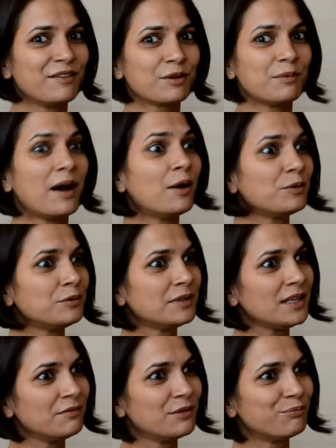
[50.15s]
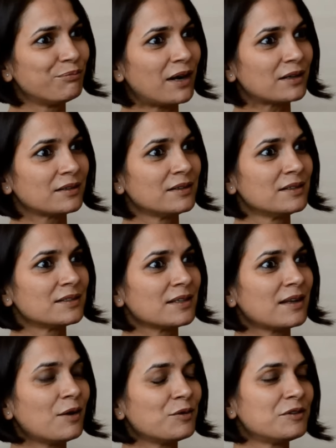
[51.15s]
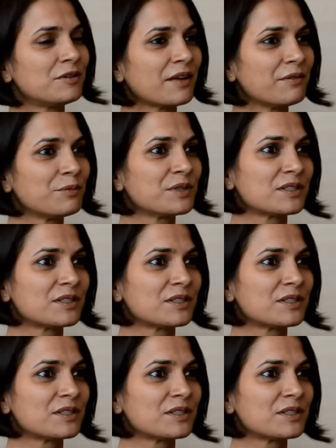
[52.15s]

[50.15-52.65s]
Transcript: from how to deal with partners and how to drive a